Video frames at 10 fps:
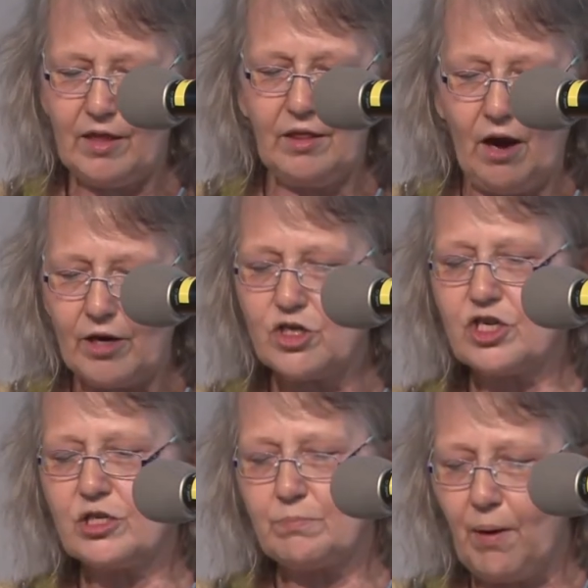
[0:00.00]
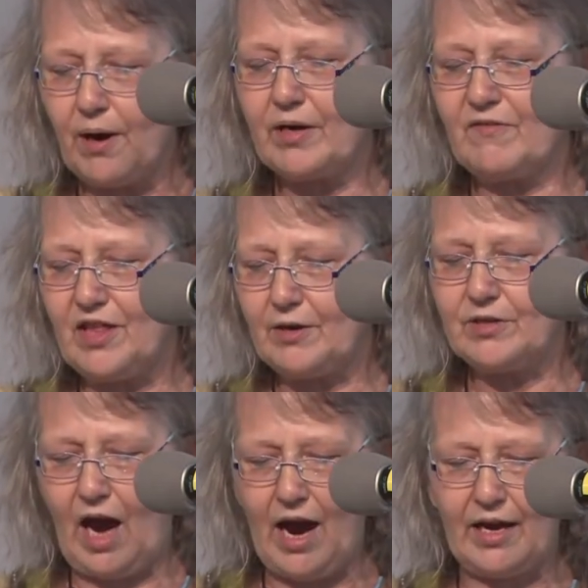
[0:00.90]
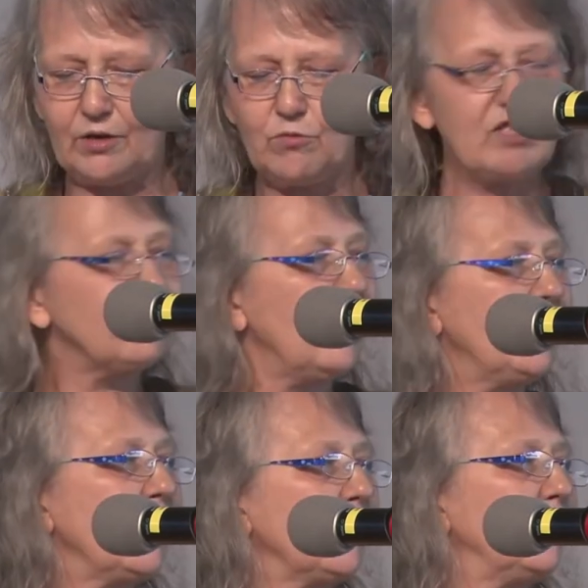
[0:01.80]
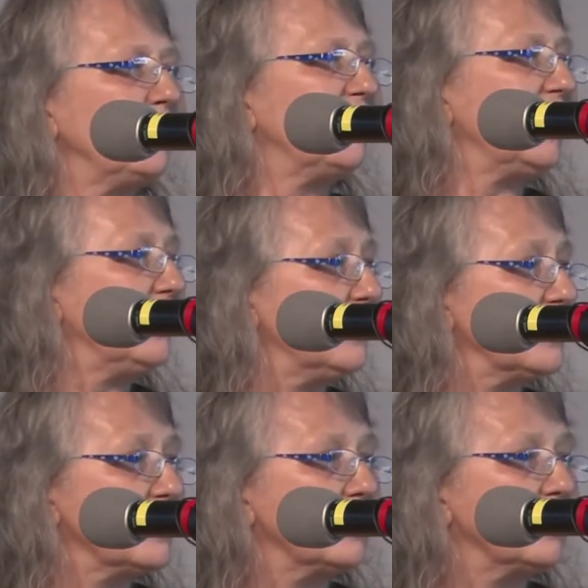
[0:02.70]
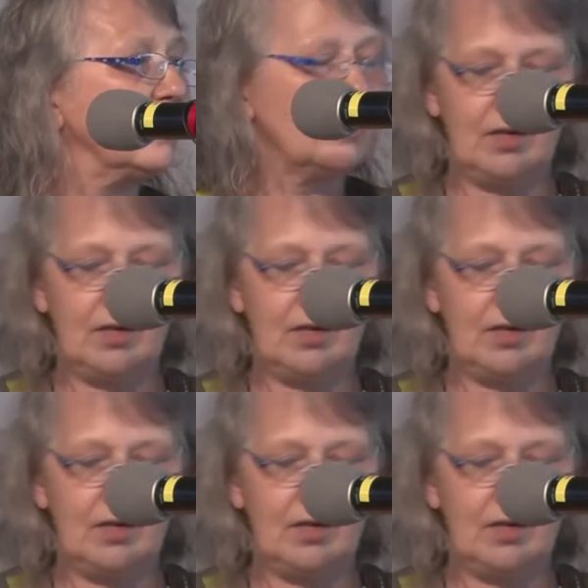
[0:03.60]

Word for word: The largest part of their diet was from their own fields.